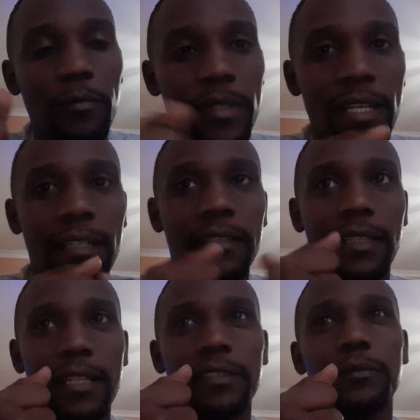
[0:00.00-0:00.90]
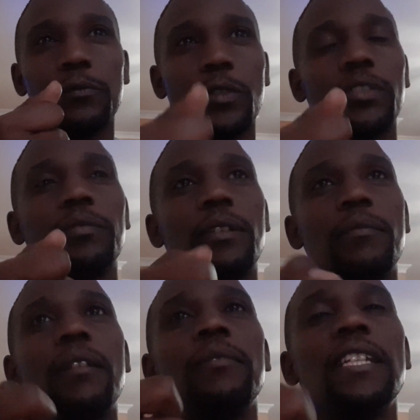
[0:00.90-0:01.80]
be done, and I watched my
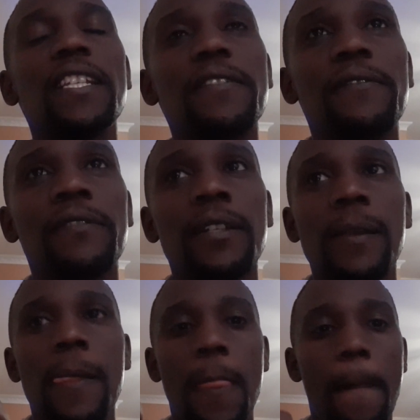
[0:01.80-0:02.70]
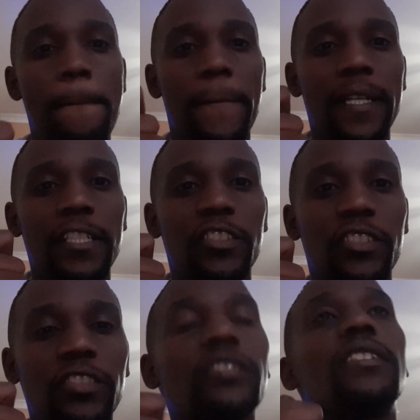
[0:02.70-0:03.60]
mom leave, and
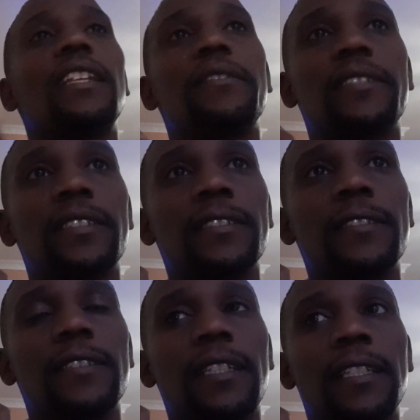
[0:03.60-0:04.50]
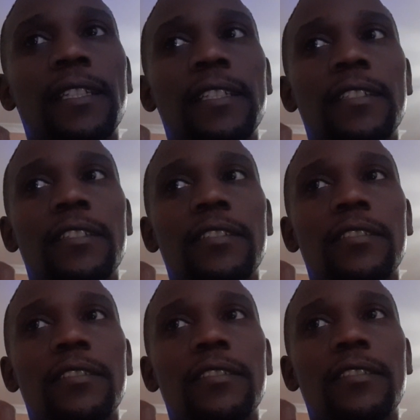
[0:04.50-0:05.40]
she just left. And
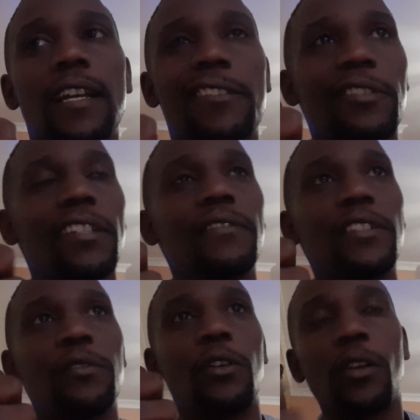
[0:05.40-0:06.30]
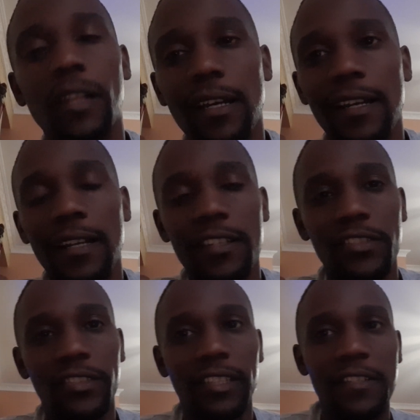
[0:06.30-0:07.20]
I tried even to call her as
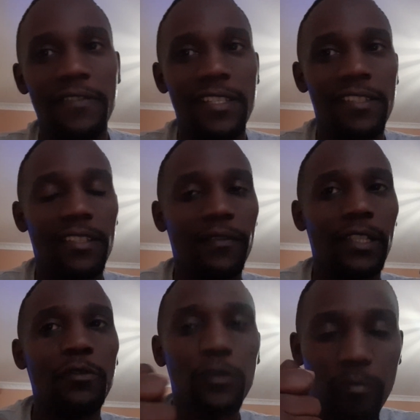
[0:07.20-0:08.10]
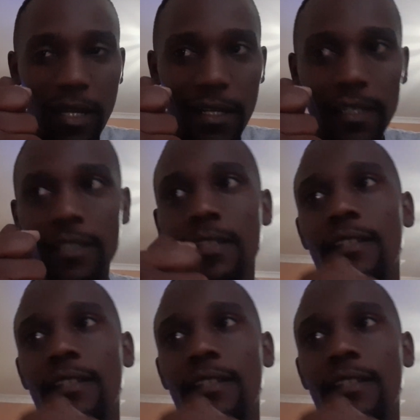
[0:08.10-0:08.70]
she's leaving. She never looked back.